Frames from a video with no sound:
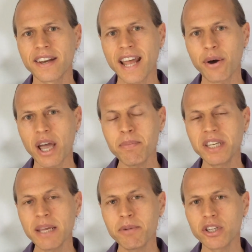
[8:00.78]
Now,
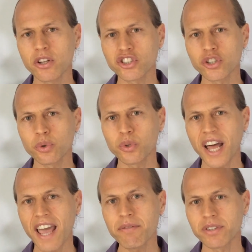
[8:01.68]
epidemiological
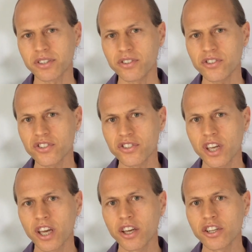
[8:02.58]
evidence
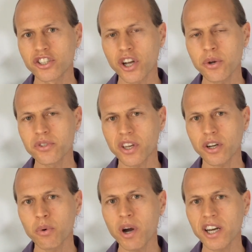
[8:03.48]
shows
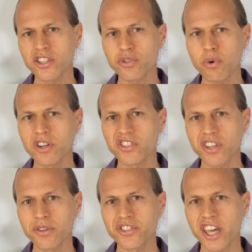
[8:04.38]
quite a strong
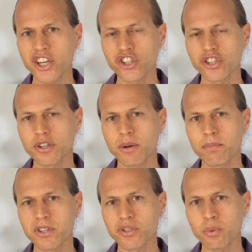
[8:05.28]
association
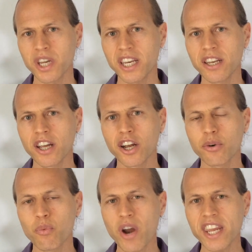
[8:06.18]
between
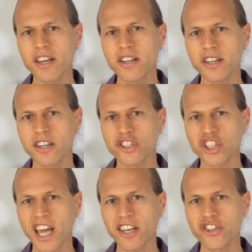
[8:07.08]
regular,
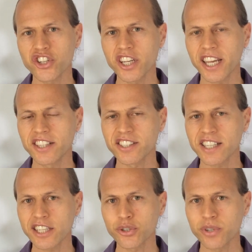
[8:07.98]
challenging
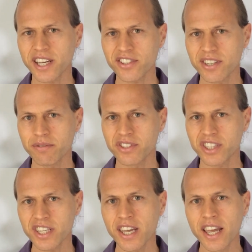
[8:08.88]
intellectual
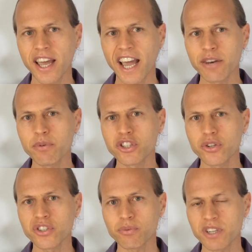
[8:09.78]
activity and
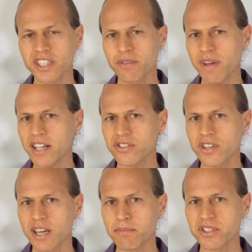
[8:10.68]
reduced risk of
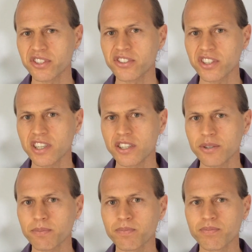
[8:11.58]
Alzheimer's
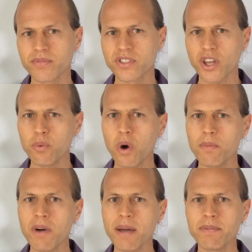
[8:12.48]
disease. So
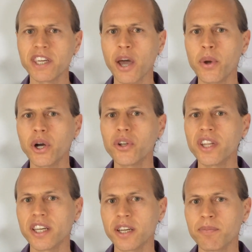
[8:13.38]
what might be going
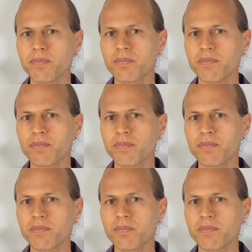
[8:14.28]
on here?